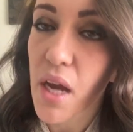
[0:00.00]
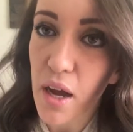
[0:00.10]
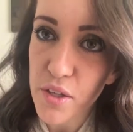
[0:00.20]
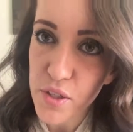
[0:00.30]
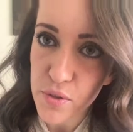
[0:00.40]

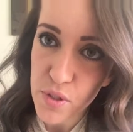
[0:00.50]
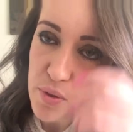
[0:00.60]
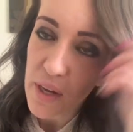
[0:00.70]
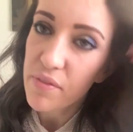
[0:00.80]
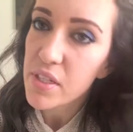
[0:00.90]
Also, do you
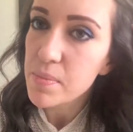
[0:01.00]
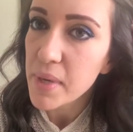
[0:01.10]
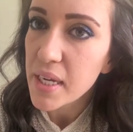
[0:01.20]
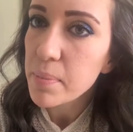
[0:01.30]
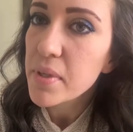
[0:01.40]
love this
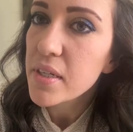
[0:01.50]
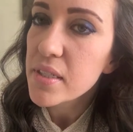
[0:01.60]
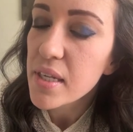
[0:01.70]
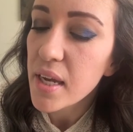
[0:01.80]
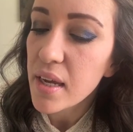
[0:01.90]
makeup look
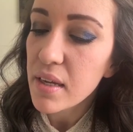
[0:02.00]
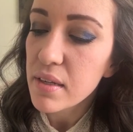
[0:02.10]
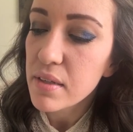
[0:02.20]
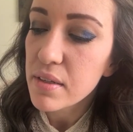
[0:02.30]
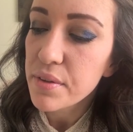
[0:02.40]
today?
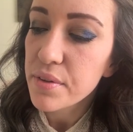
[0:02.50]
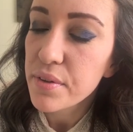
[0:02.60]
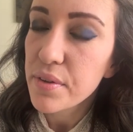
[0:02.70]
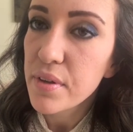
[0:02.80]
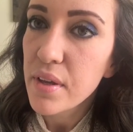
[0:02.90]

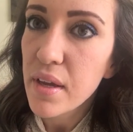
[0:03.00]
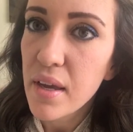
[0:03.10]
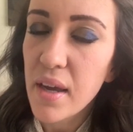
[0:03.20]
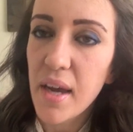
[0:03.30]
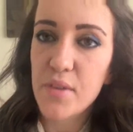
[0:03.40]

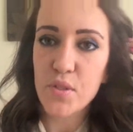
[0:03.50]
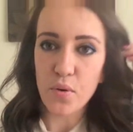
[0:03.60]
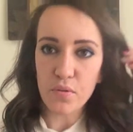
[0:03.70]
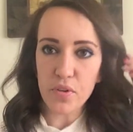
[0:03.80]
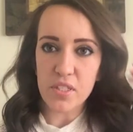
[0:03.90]
I was
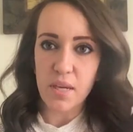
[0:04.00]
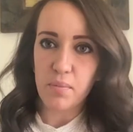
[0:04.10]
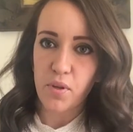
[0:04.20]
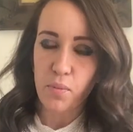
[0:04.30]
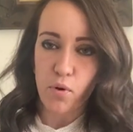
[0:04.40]
going for
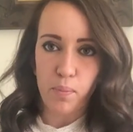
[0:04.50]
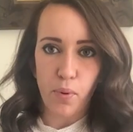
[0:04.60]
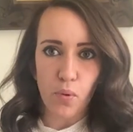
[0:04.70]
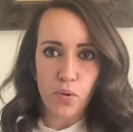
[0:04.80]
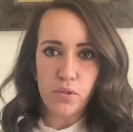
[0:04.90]
something a little more
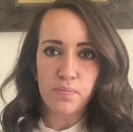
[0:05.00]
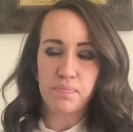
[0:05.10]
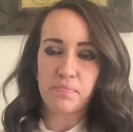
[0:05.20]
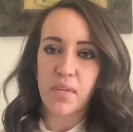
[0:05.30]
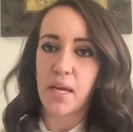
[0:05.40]
bold.
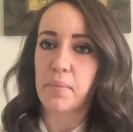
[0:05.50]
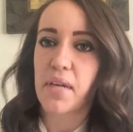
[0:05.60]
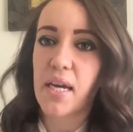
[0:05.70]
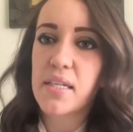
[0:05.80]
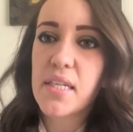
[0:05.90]
I'm
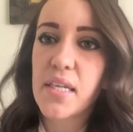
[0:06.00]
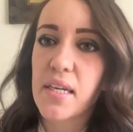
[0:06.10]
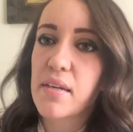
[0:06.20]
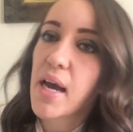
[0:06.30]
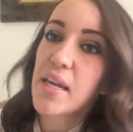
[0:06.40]
kind of digging
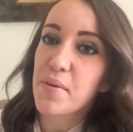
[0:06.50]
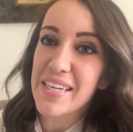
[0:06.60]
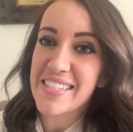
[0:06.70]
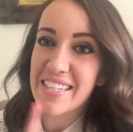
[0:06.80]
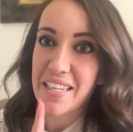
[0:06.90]
it.
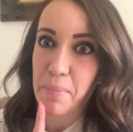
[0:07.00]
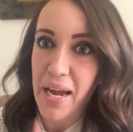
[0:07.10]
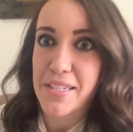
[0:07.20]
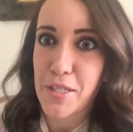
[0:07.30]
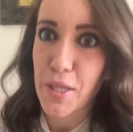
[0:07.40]
Anyways,
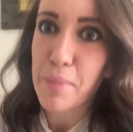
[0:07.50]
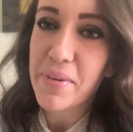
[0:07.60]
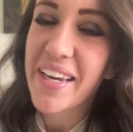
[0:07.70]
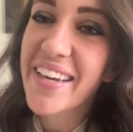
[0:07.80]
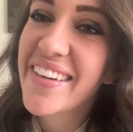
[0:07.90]
back to the lip.
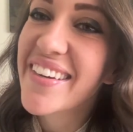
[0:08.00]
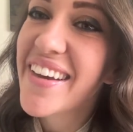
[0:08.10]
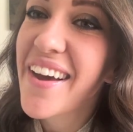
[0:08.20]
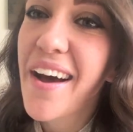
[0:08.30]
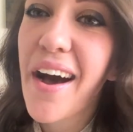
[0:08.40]

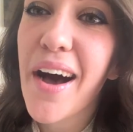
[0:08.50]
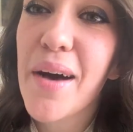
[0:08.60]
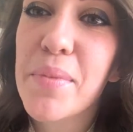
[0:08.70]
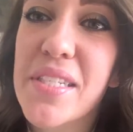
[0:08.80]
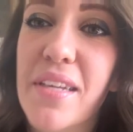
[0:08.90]

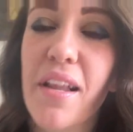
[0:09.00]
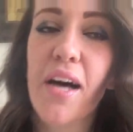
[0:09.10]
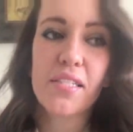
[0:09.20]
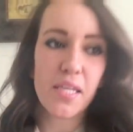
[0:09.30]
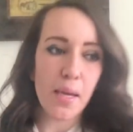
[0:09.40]
um, it's
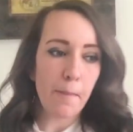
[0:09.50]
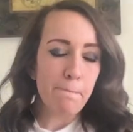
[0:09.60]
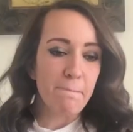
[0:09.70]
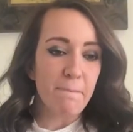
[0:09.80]
glossy.